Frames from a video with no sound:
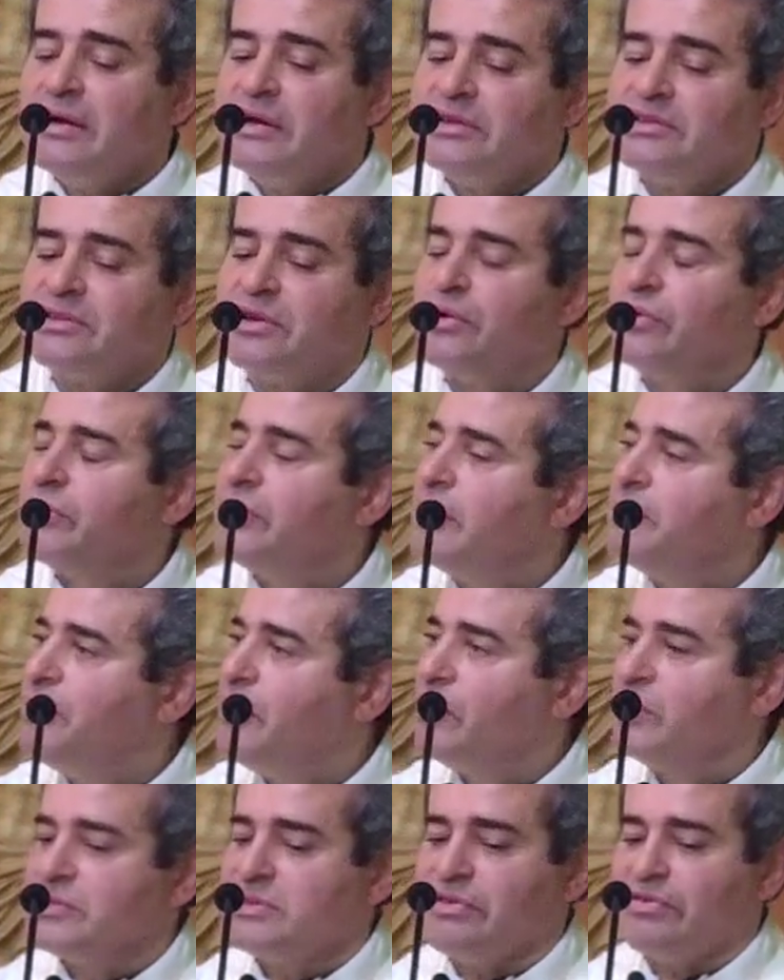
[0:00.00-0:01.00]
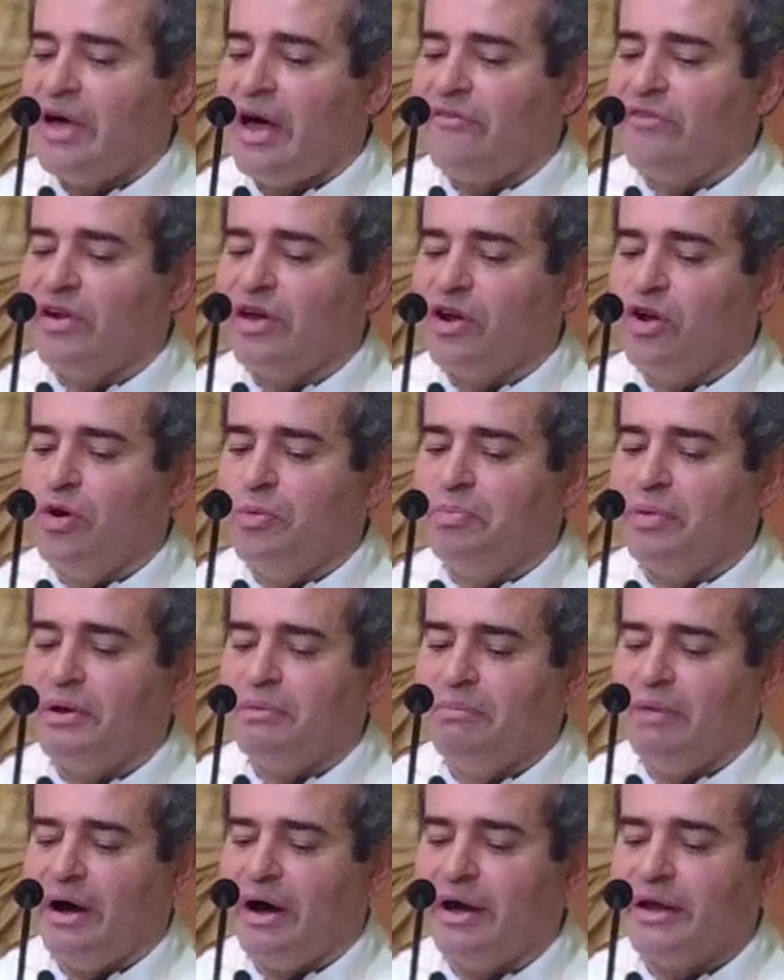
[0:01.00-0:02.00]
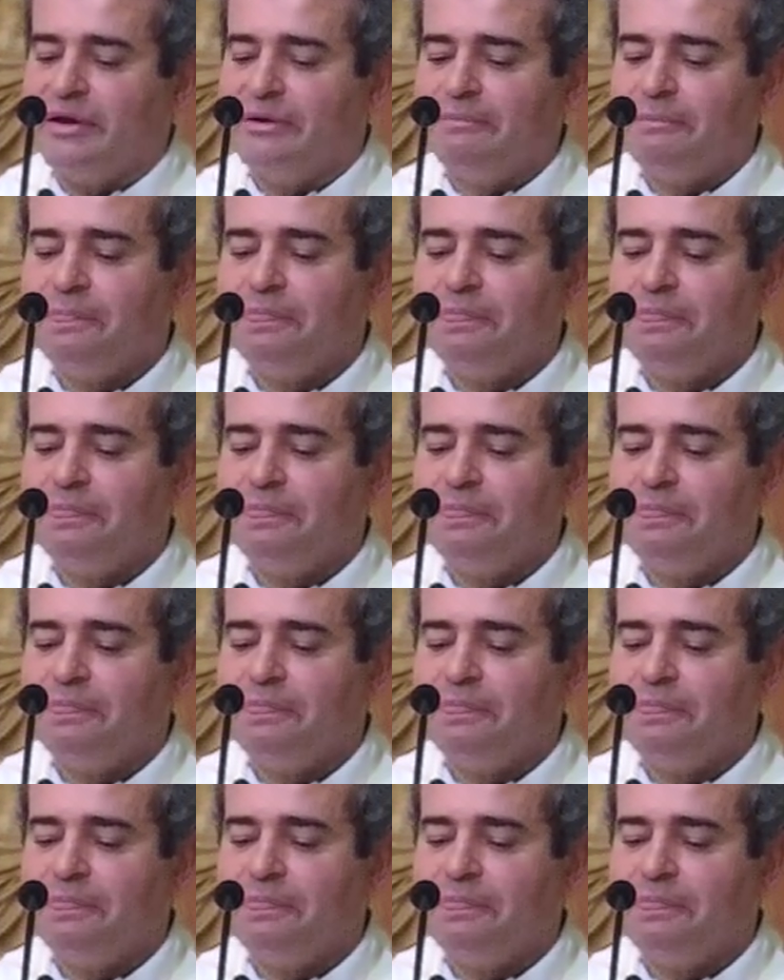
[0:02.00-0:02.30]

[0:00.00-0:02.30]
So the importance of having an open mind.